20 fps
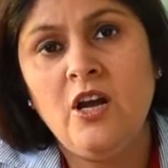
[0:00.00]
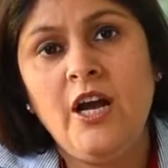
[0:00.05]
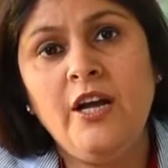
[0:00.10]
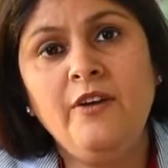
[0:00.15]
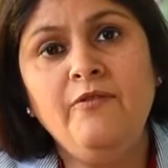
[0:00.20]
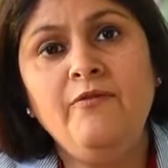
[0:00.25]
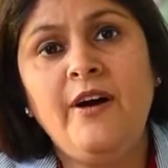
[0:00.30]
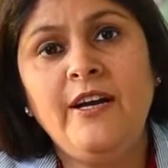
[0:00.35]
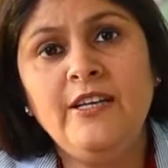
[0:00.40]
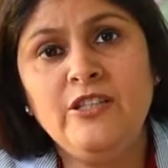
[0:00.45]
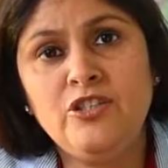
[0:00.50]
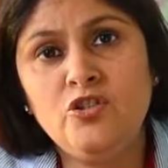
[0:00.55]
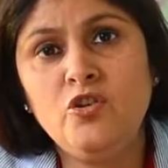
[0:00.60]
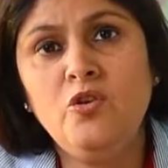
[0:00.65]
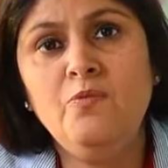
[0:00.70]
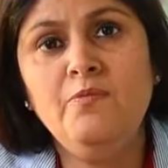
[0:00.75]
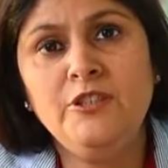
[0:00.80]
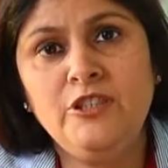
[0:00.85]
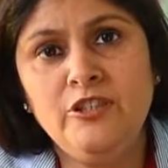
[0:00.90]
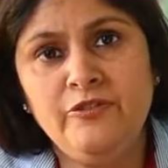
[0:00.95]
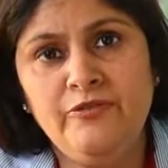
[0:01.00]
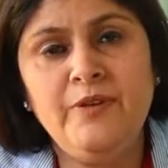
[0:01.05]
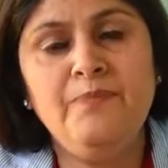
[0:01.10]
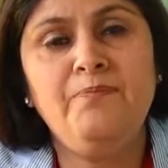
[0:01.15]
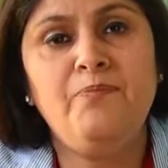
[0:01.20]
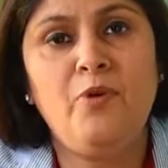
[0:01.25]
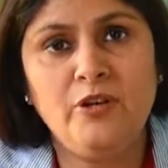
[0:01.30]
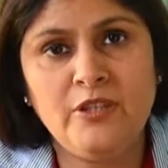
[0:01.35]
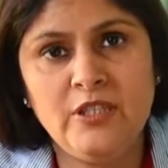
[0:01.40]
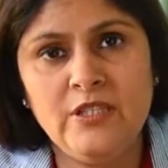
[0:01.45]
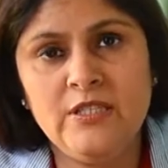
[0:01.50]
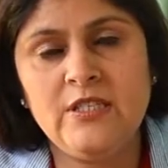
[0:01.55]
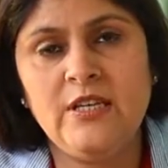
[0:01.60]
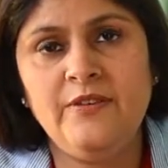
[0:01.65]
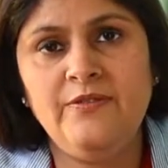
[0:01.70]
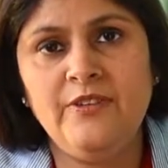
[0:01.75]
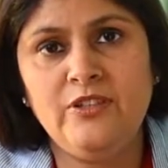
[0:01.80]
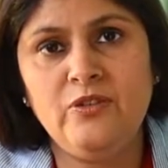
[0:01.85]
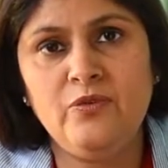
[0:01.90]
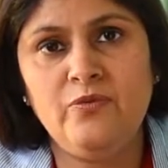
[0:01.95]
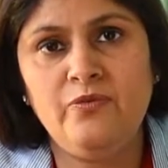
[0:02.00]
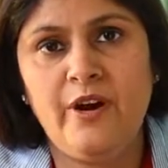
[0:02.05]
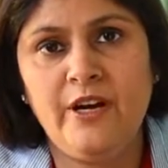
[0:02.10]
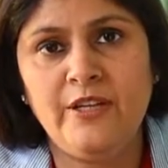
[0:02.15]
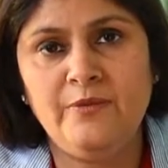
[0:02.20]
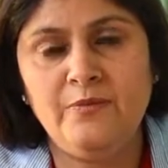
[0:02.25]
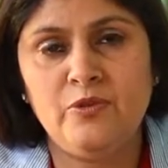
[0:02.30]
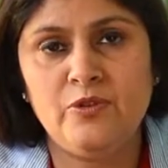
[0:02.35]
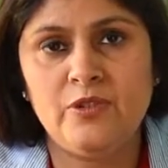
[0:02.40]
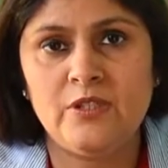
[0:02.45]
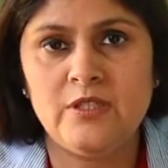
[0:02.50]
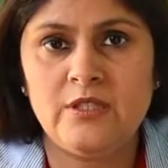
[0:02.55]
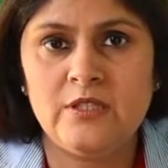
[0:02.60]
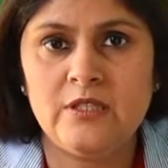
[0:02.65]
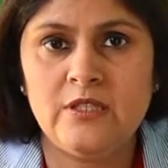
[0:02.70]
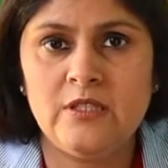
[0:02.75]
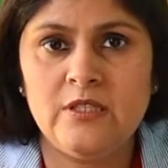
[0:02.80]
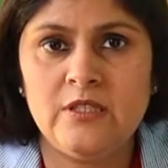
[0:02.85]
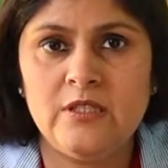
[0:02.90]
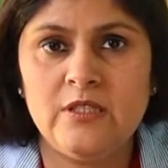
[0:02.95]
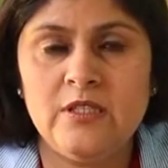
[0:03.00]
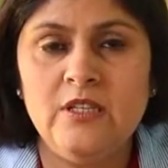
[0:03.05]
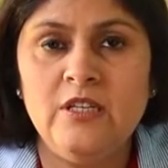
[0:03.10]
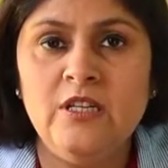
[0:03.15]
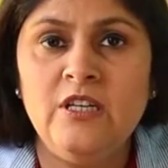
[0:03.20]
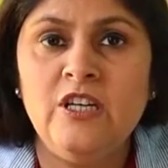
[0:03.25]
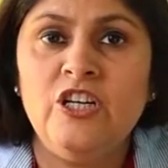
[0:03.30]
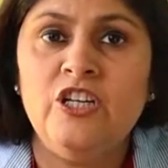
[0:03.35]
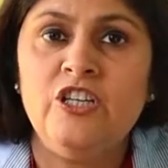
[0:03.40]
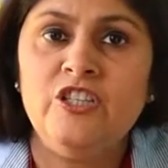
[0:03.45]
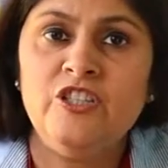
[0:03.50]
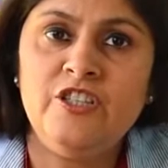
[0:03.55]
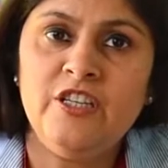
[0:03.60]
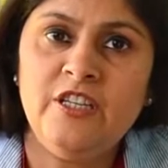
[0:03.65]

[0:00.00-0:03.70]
and why so much of importance given to fine motor skills.